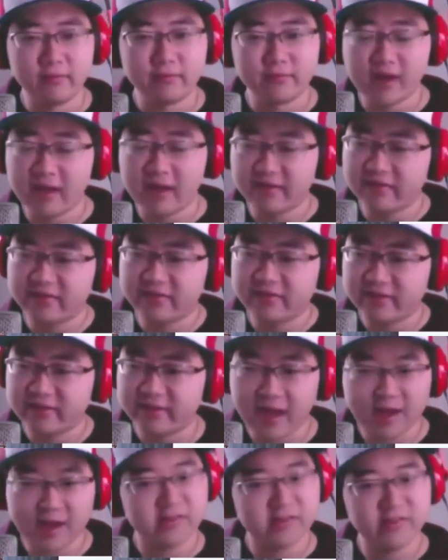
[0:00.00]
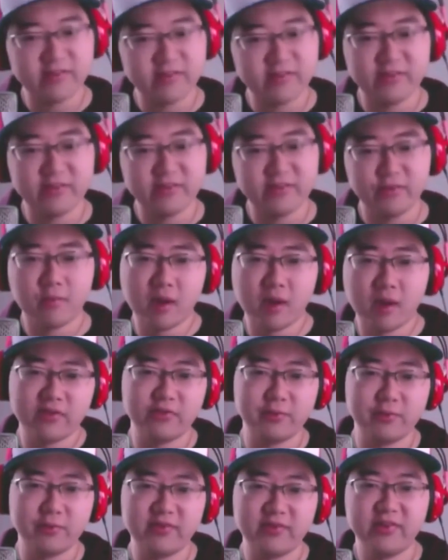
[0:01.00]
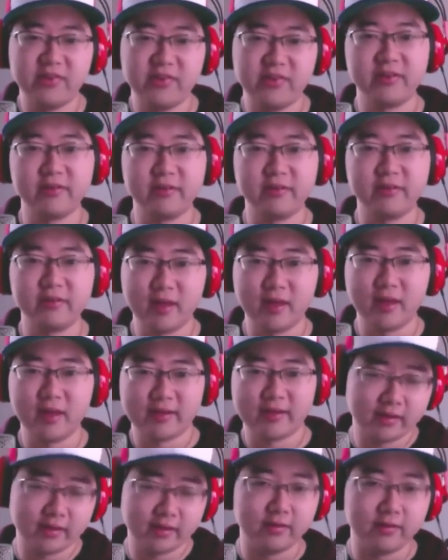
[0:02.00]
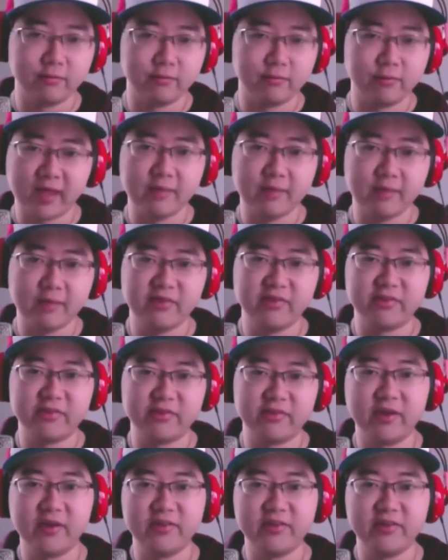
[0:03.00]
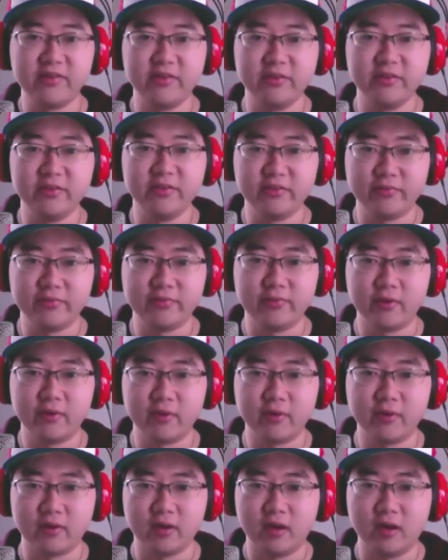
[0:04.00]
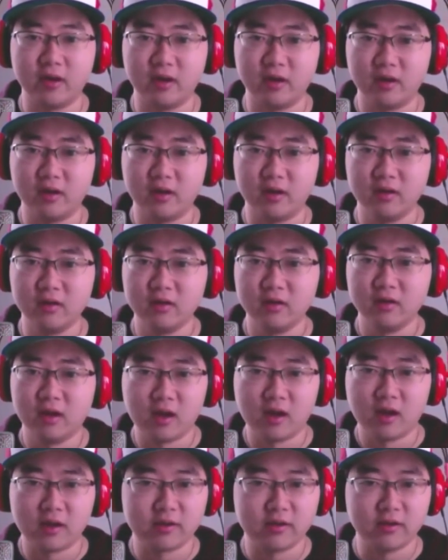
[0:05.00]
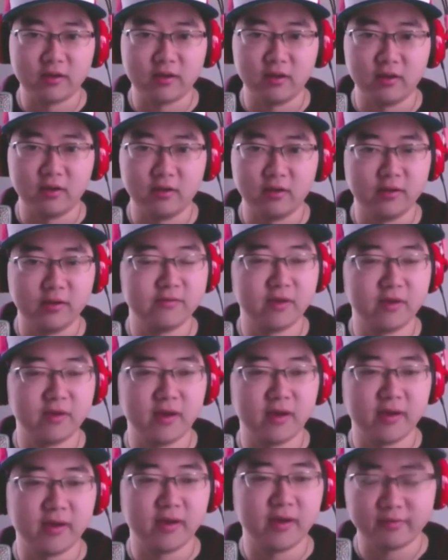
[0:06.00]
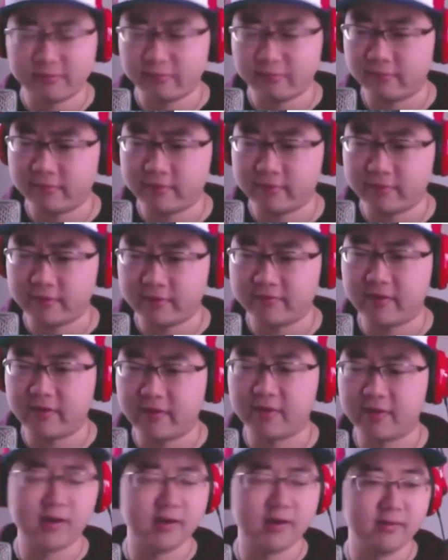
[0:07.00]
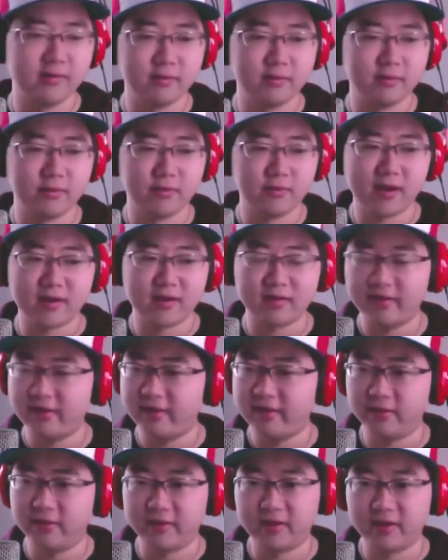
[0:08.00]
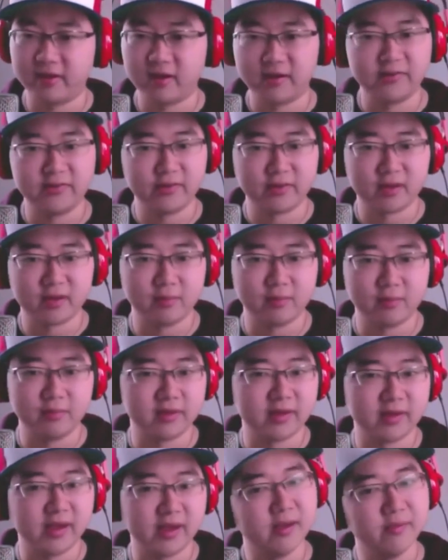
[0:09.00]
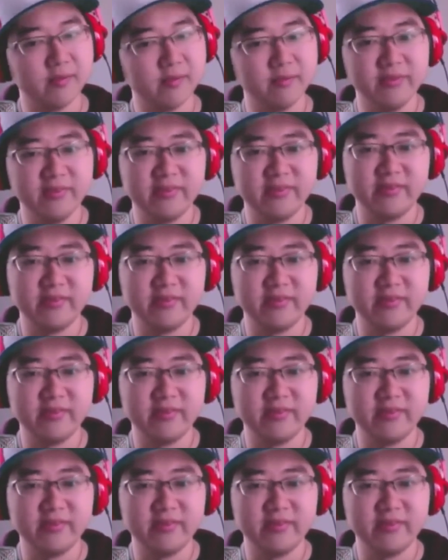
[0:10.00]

Fernandez didn't actually do much pitching, like in game situations for... Hako, if I read correctly, he only got into a couple of games.